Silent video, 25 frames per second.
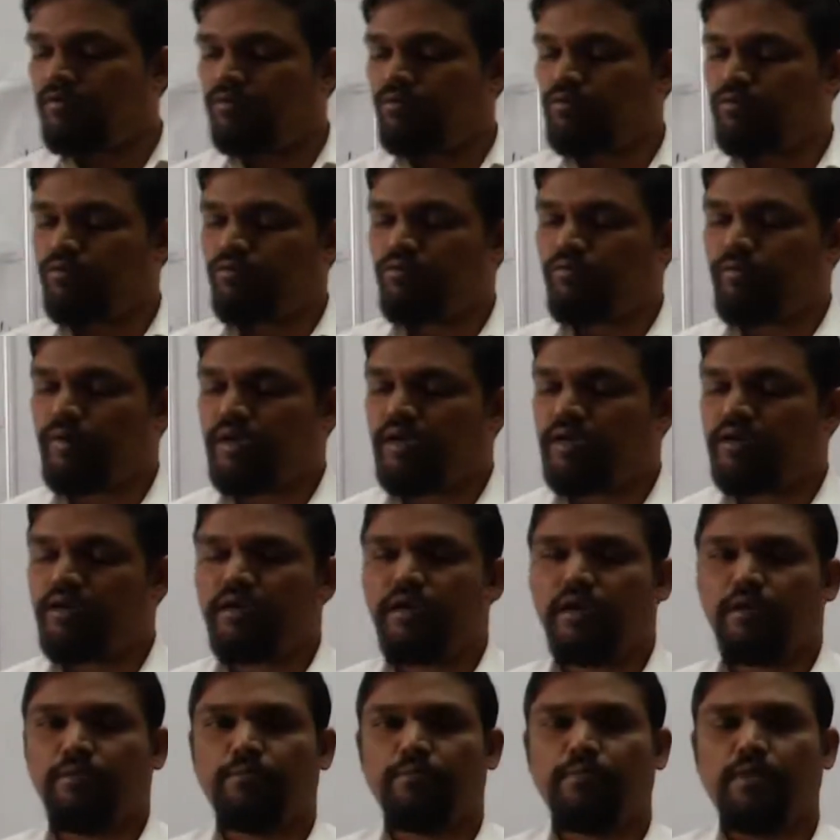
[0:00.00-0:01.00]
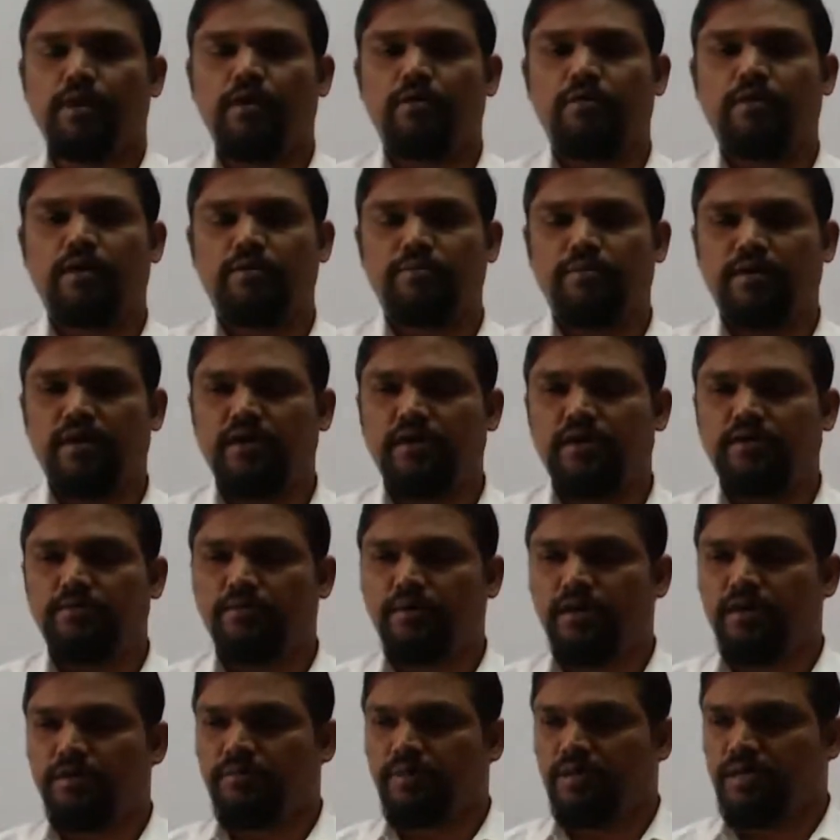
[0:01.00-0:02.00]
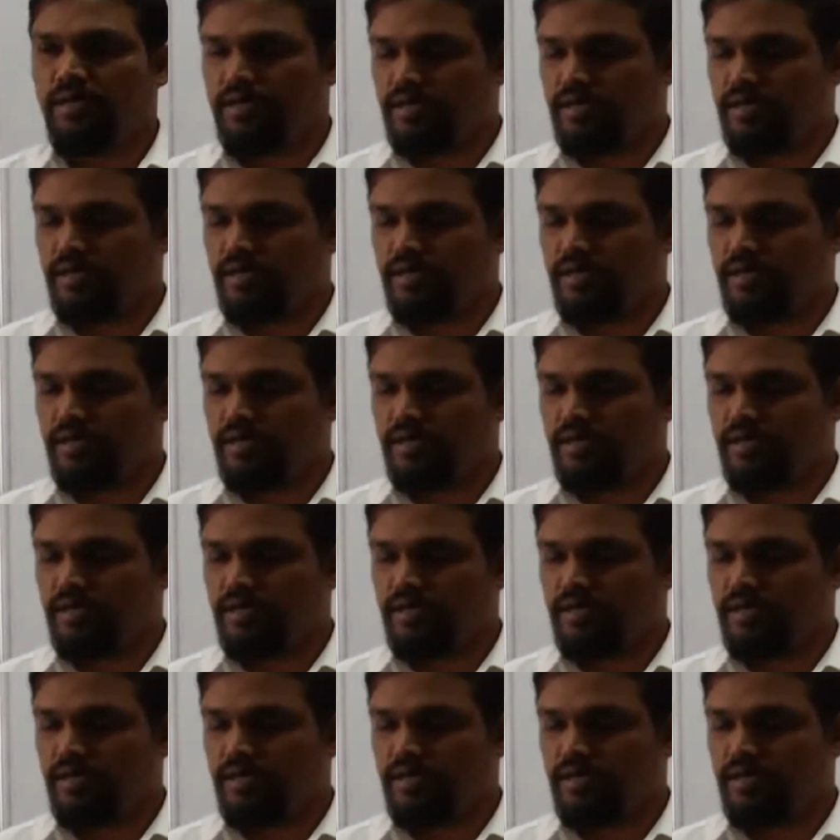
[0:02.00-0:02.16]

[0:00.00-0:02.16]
women empowerment may be